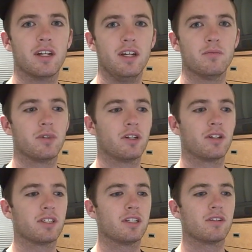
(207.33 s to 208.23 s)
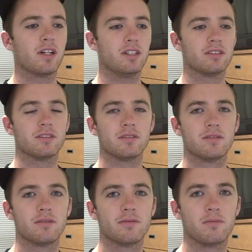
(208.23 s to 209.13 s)
and put it on the internet, and
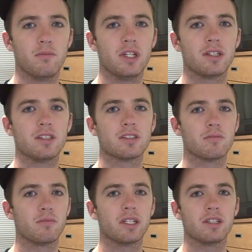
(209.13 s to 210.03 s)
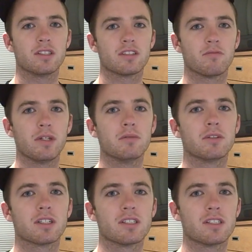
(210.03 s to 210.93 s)
millions and billions of
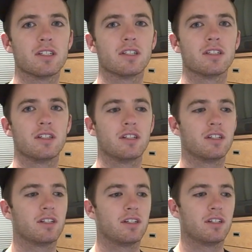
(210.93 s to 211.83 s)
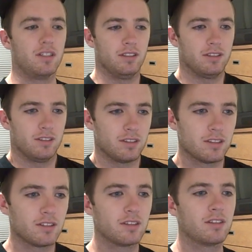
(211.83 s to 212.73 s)
people can see it. And
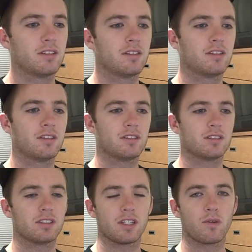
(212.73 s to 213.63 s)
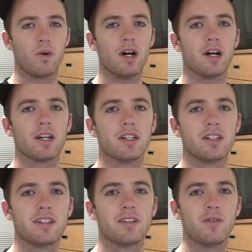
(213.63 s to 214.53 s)
it's just like, why?
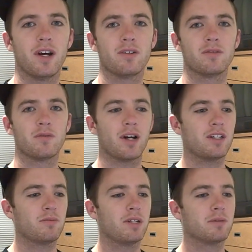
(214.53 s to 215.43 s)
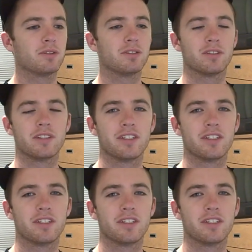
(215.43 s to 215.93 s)
Why would, why do people